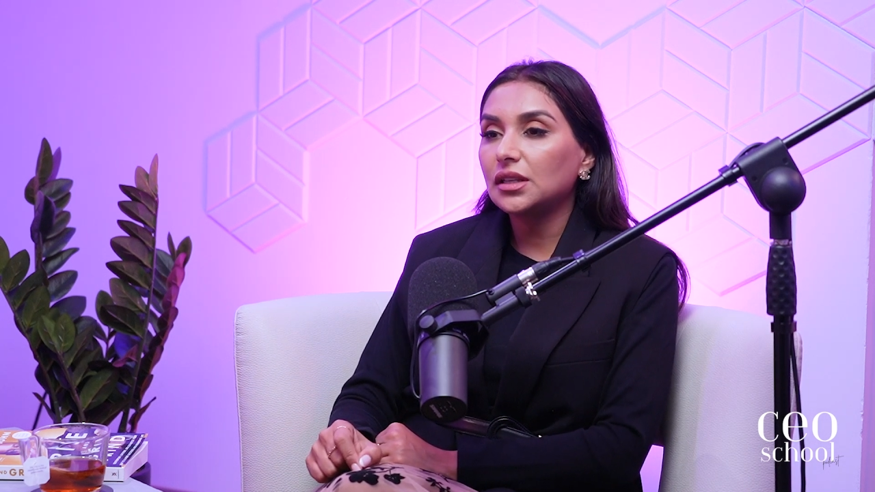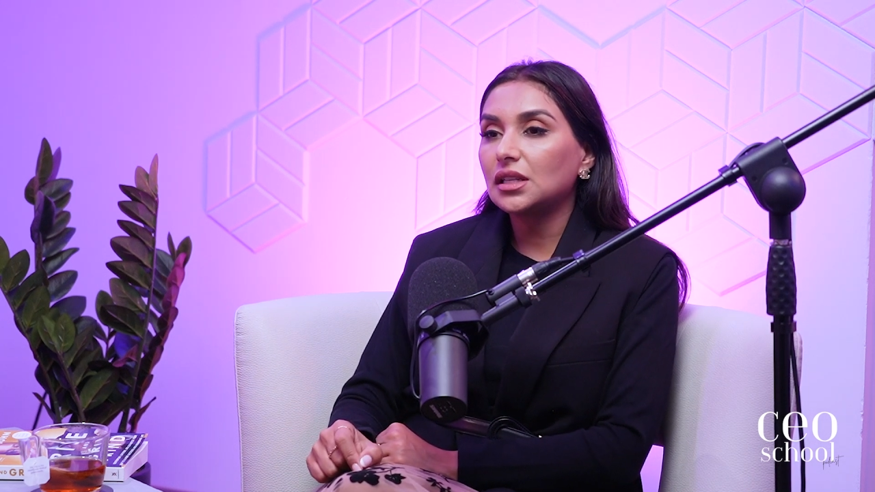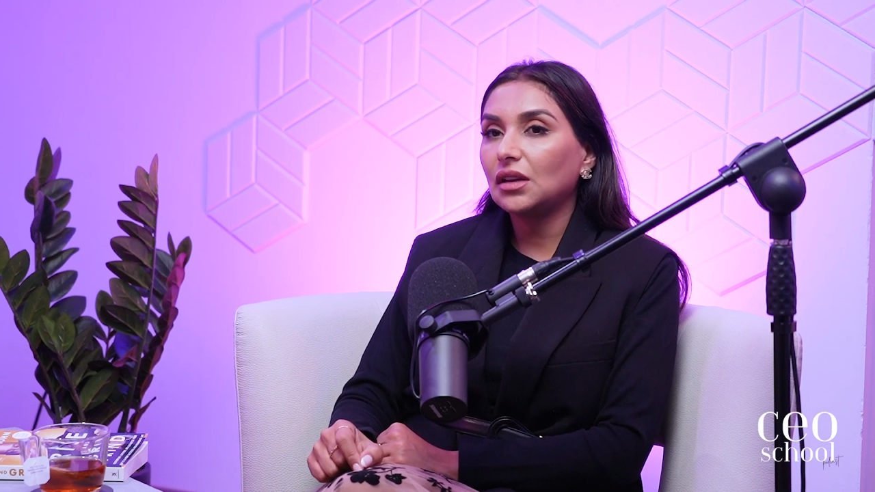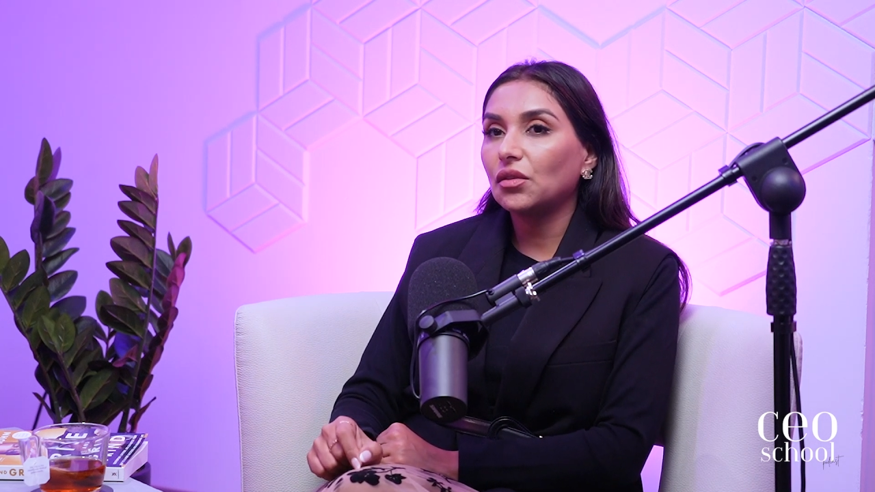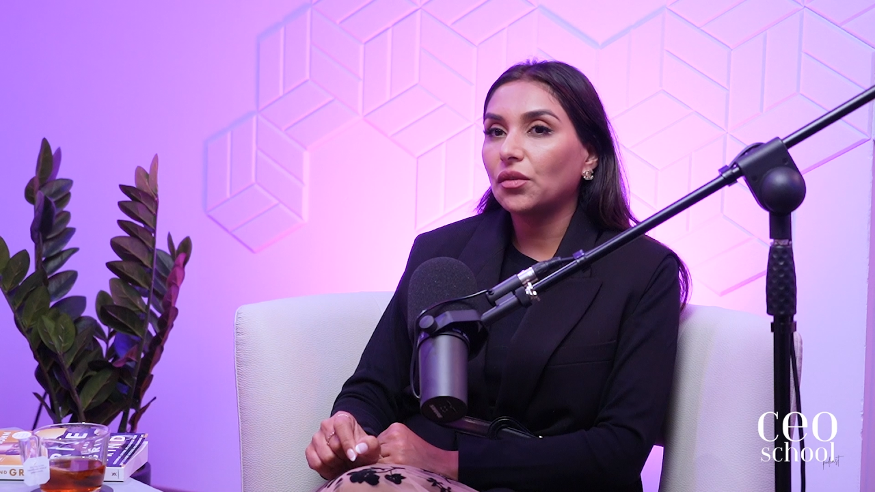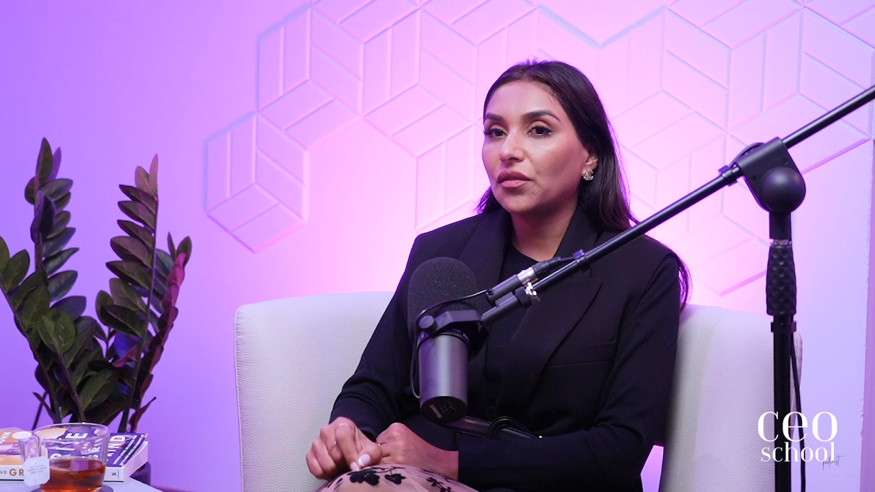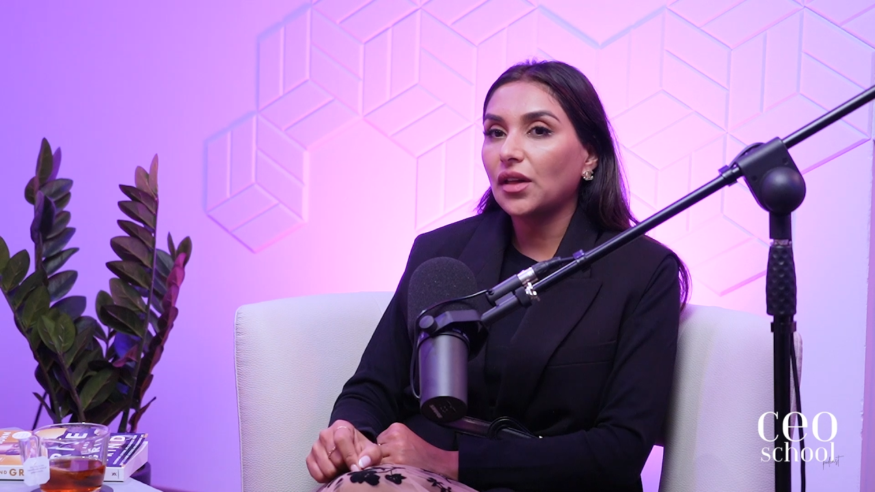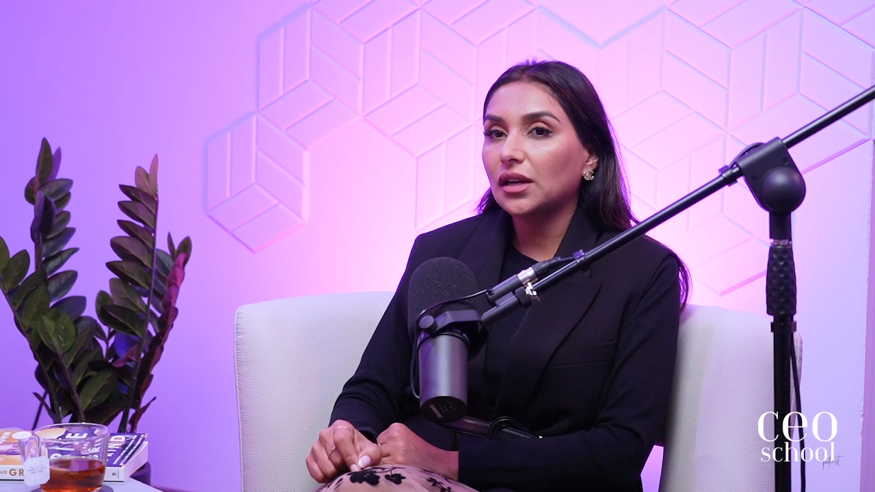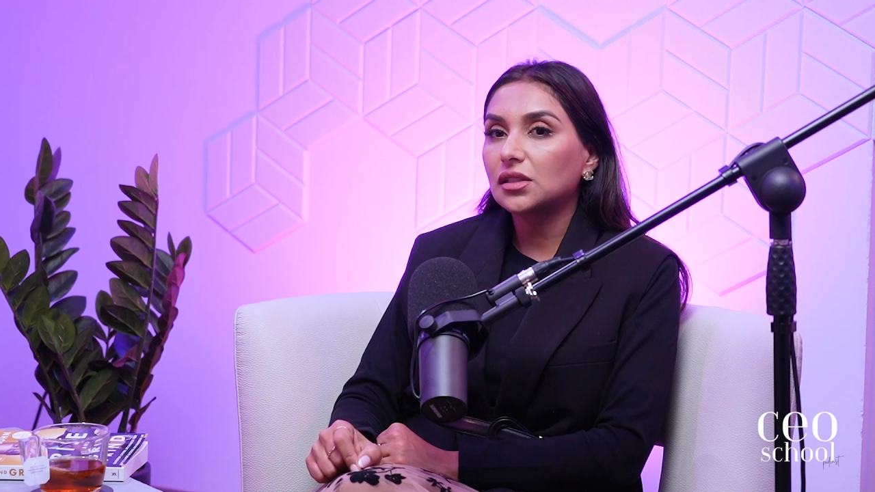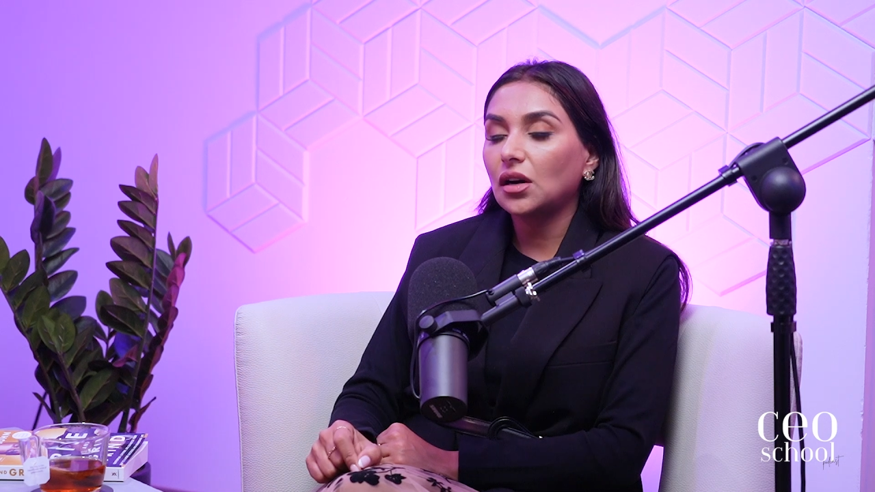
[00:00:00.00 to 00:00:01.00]
to even
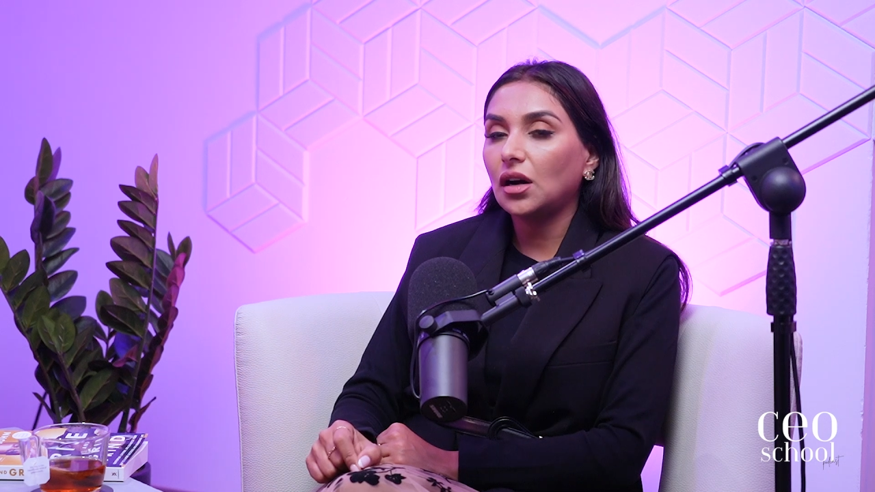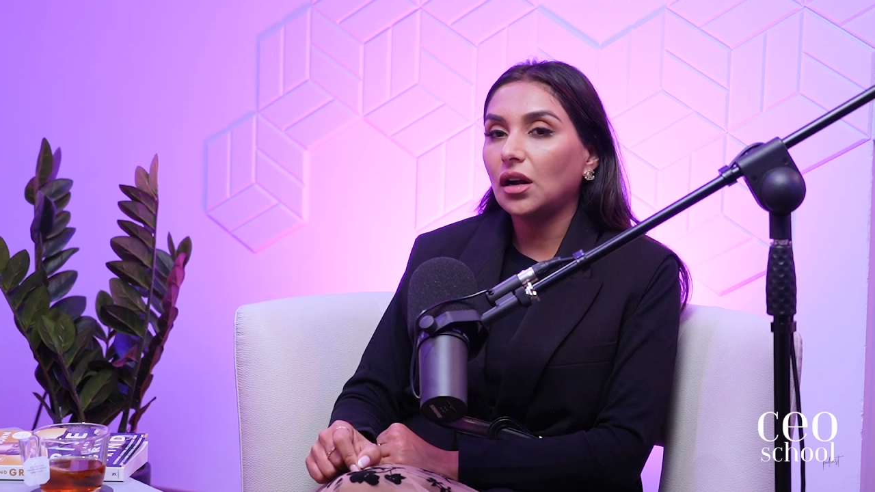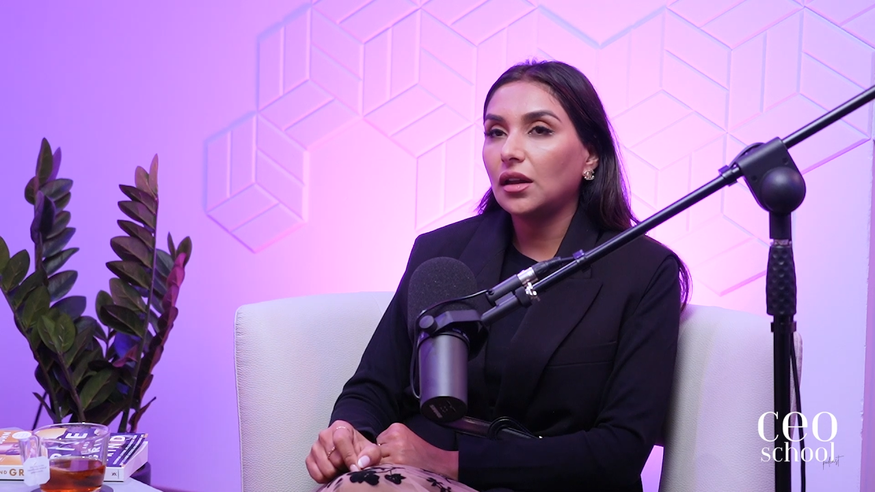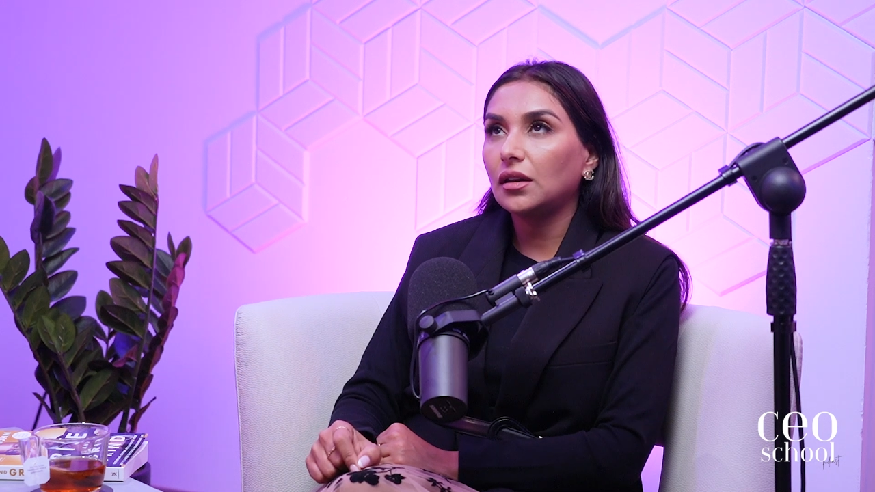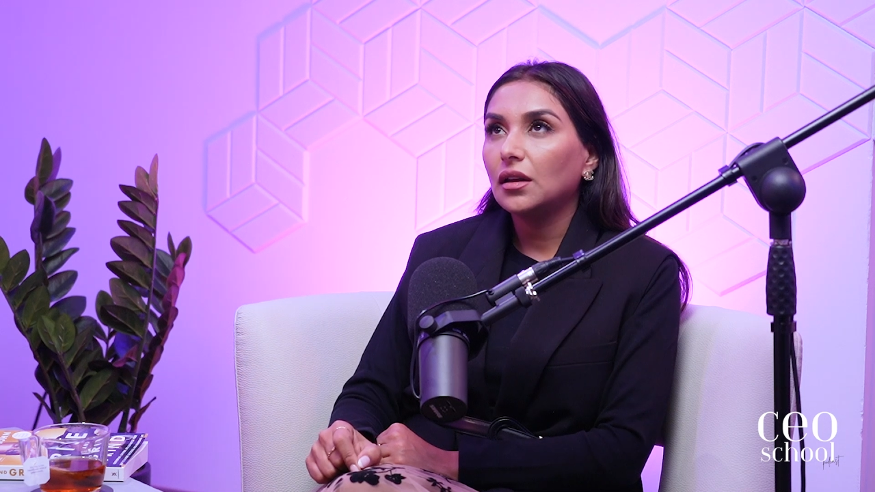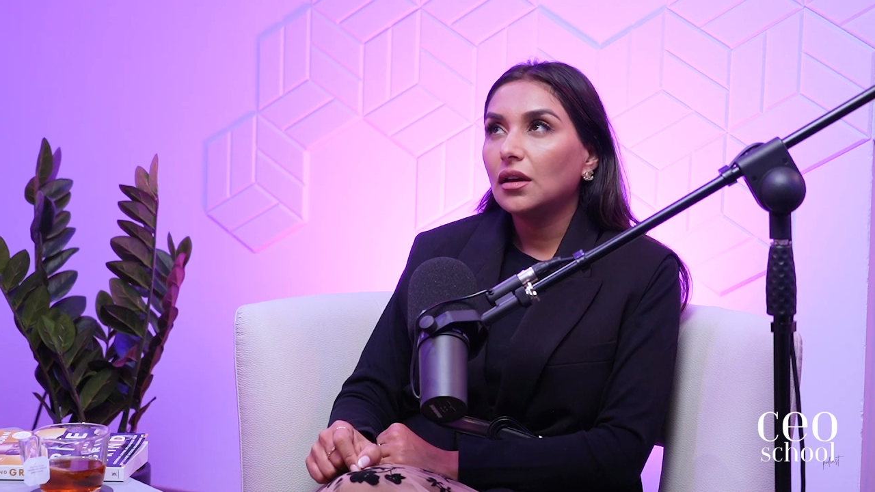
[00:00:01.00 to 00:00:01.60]
reflect on